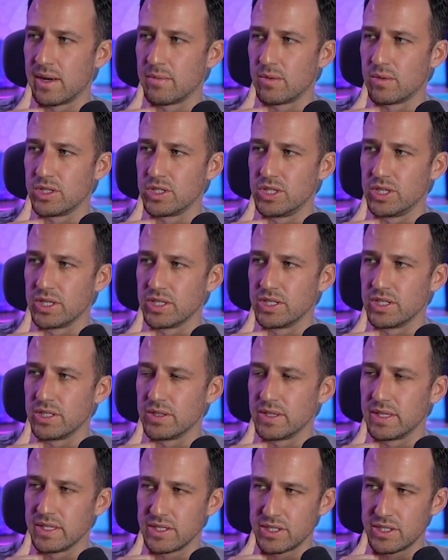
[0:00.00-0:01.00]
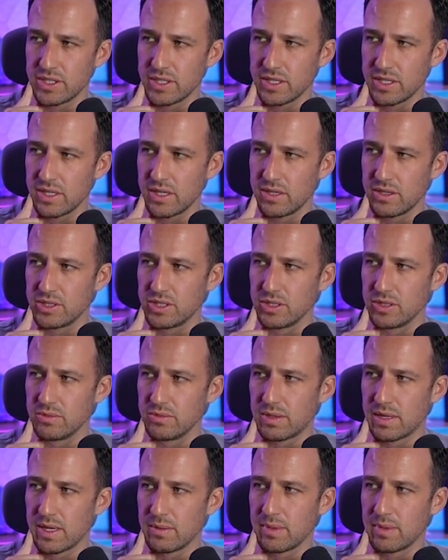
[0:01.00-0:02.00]
What you can do here is you can go to
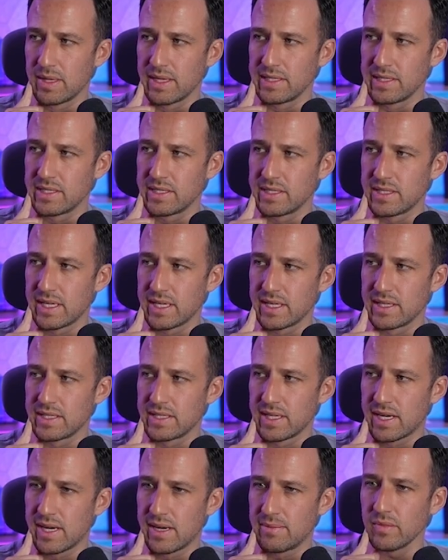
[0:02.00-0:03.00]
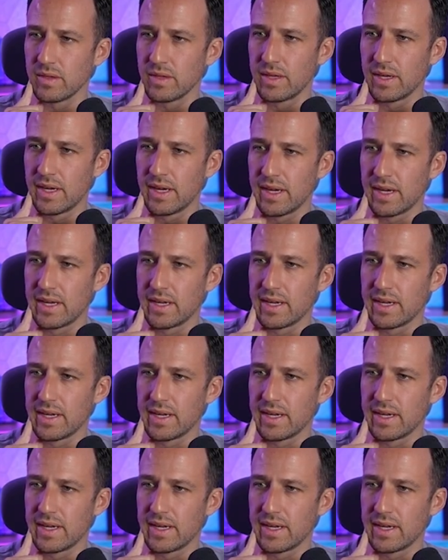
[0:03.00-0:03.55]
pipelines at the top and